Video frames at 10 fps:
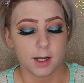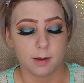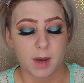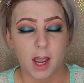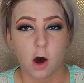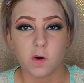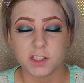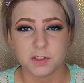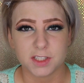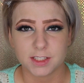I
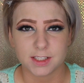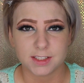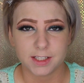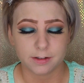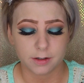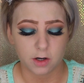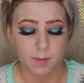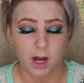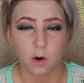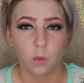always use this concealer no
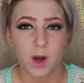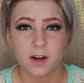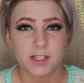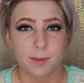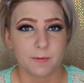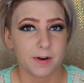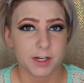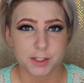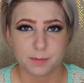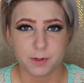matter what type of
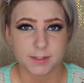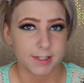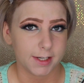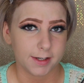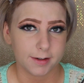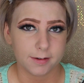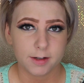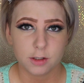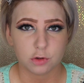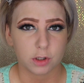foundation I'm using,
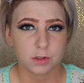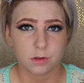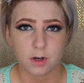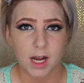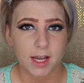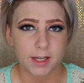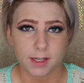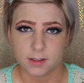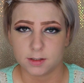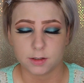drugstore,
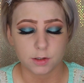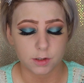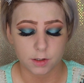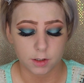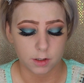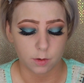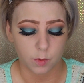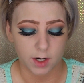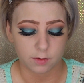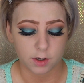high-end, you know,
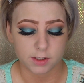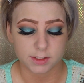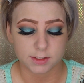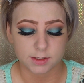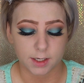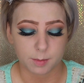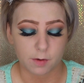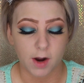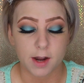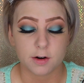whatever. This is like my
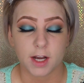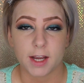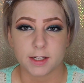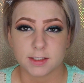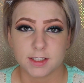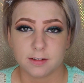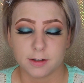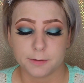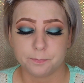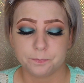ride or die
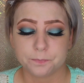concealer.